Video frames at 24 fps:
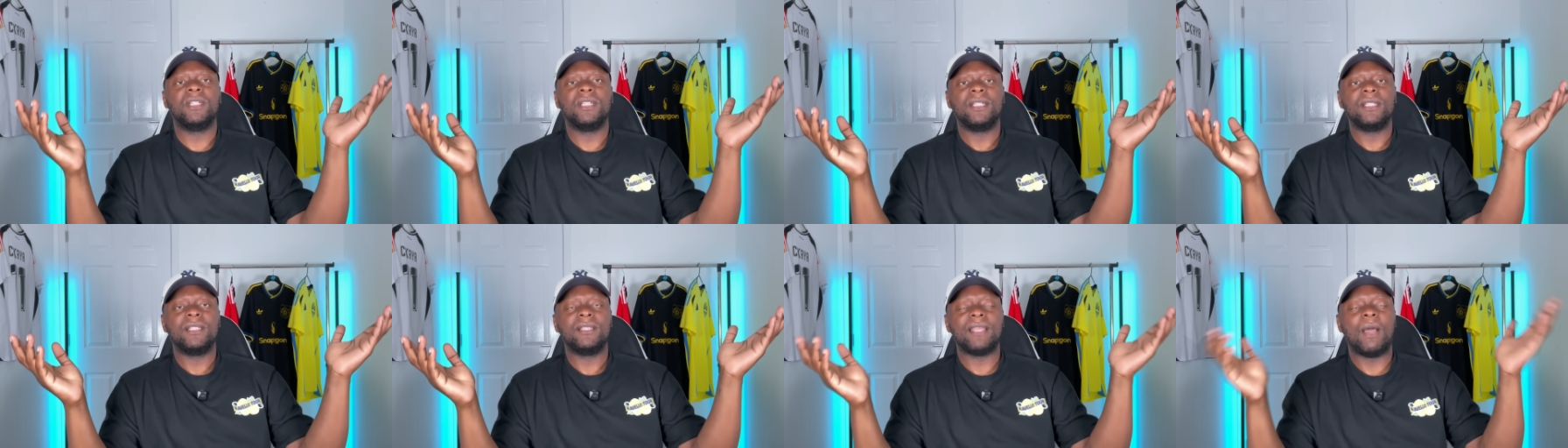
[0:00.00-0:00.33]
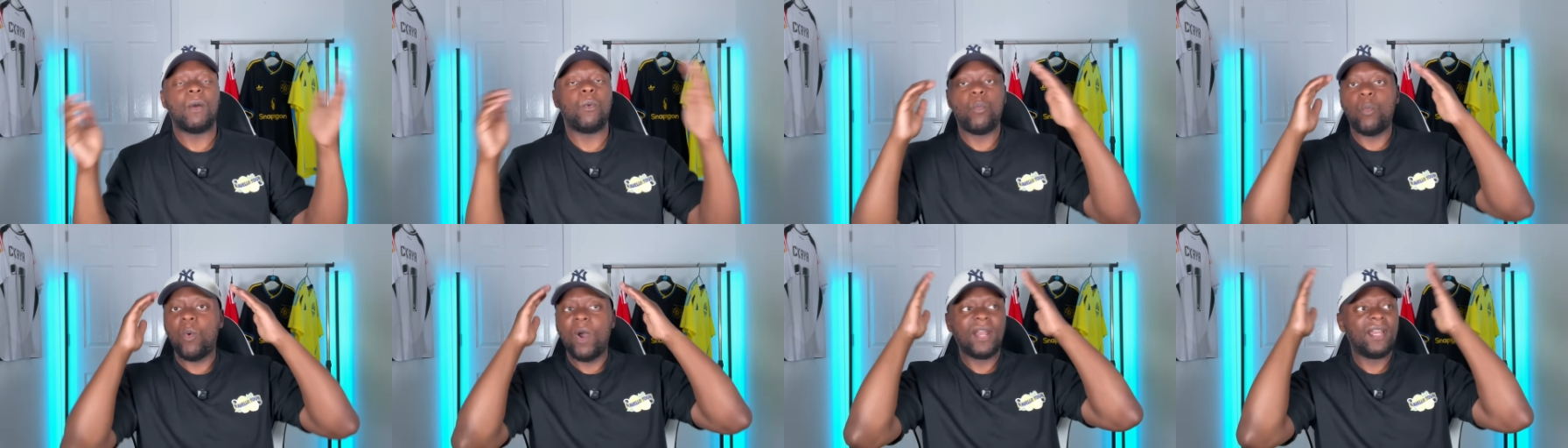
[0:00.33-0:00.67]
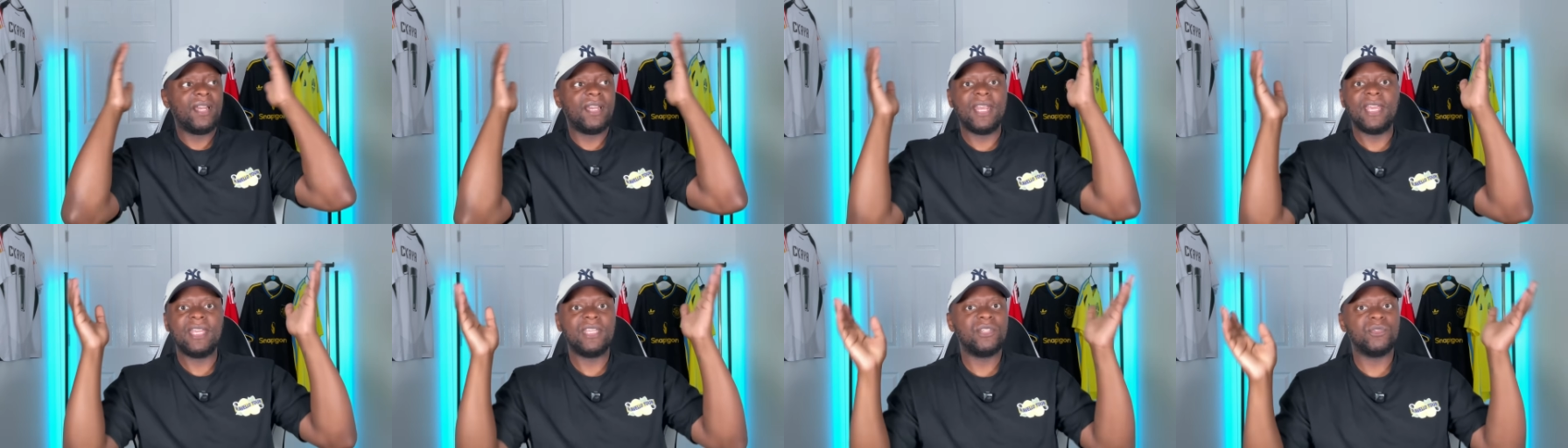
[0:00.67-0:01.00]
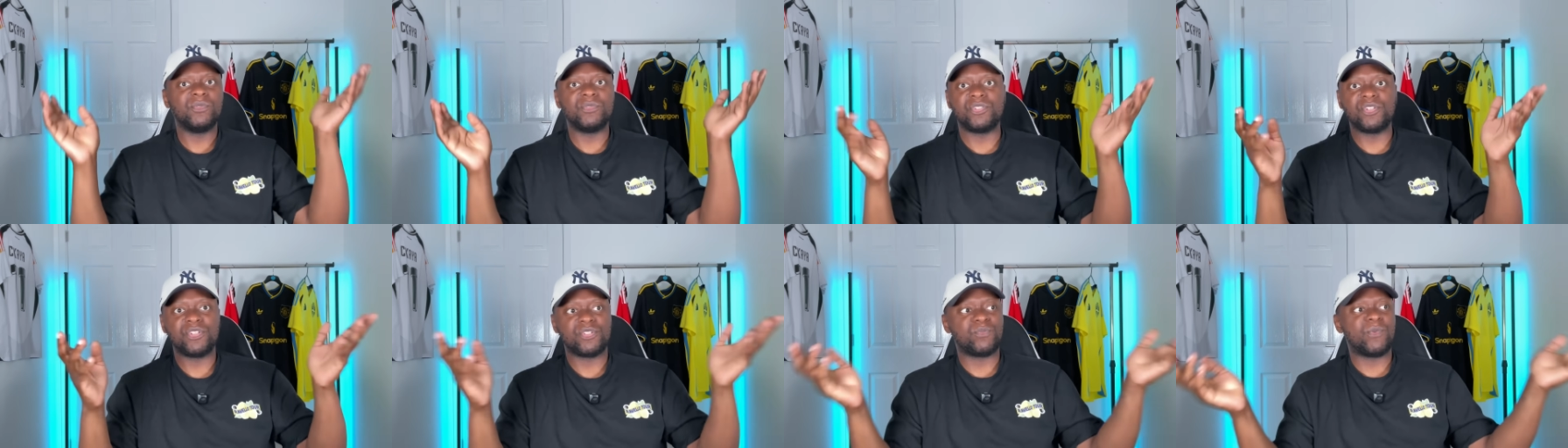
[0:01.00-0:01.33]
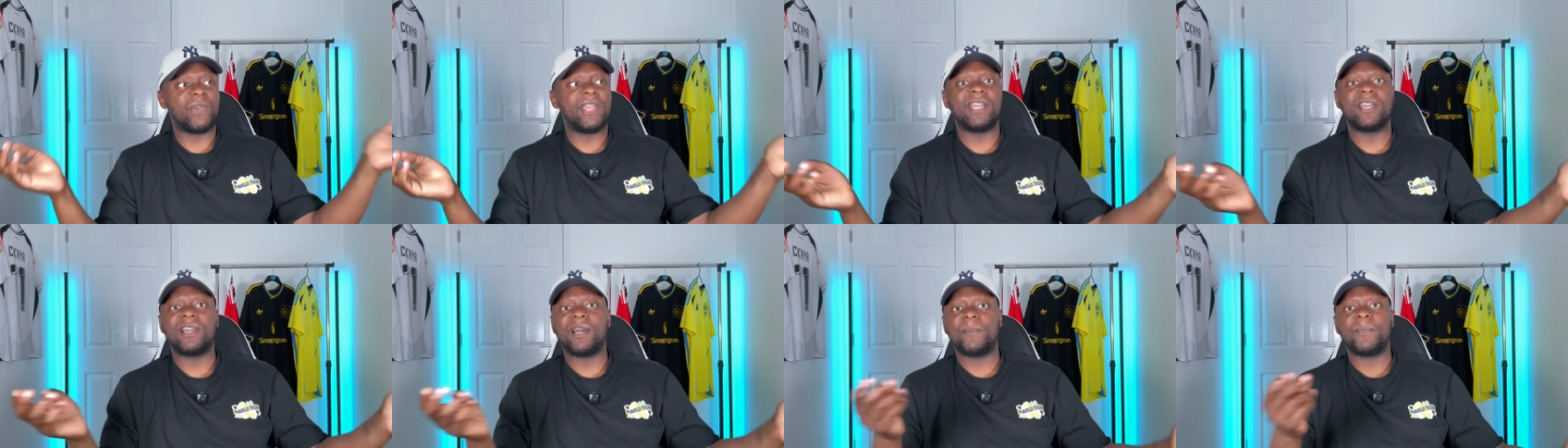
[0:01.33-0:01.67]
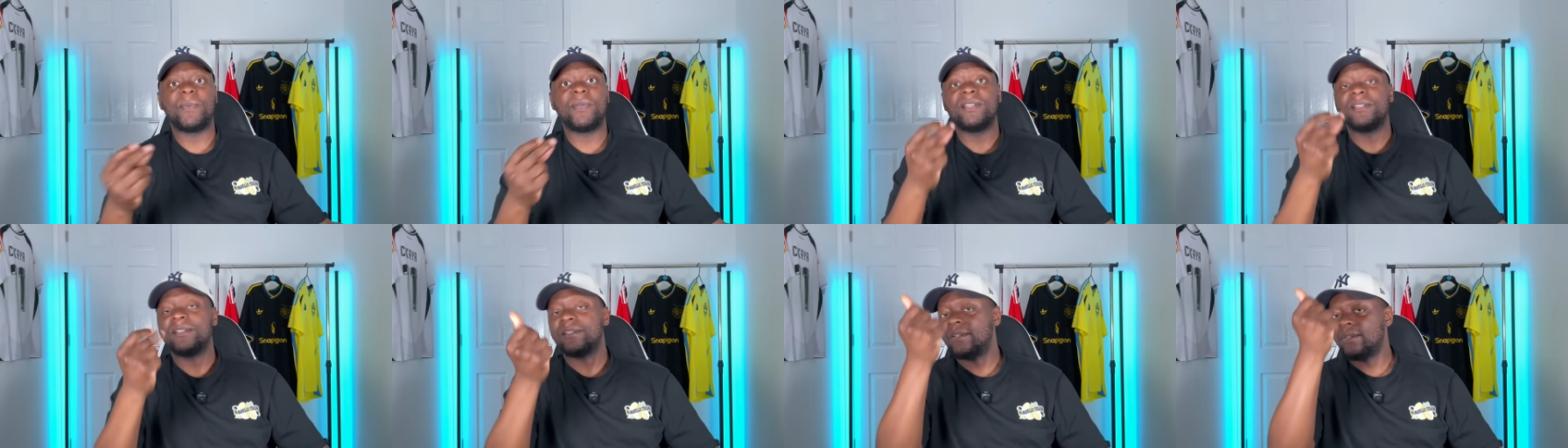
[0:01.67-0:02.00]
that one day you'll just wake up
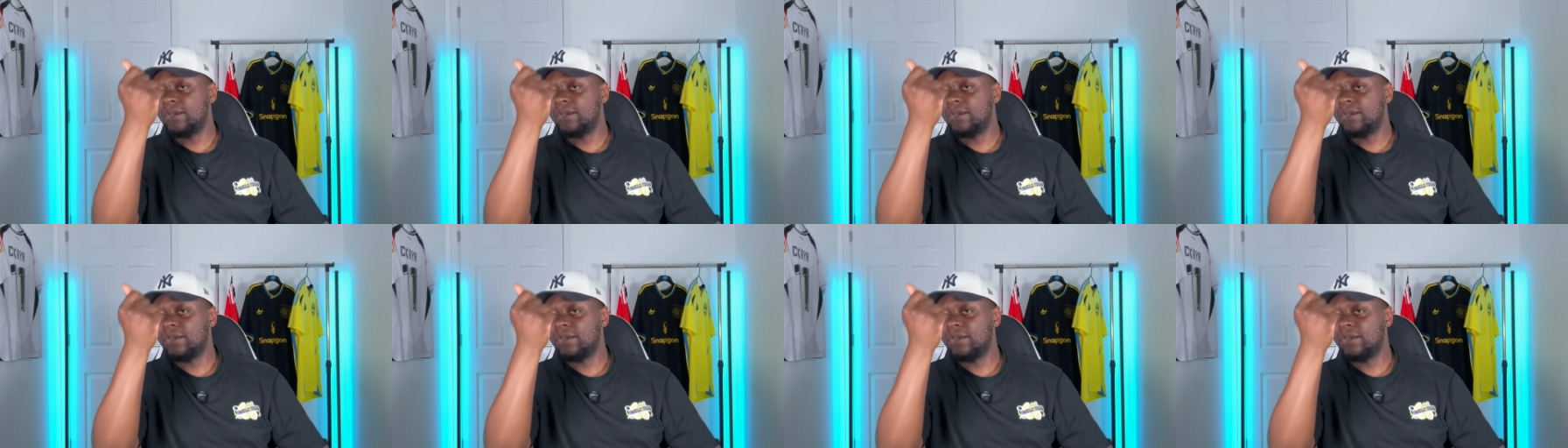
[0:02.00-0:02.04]
and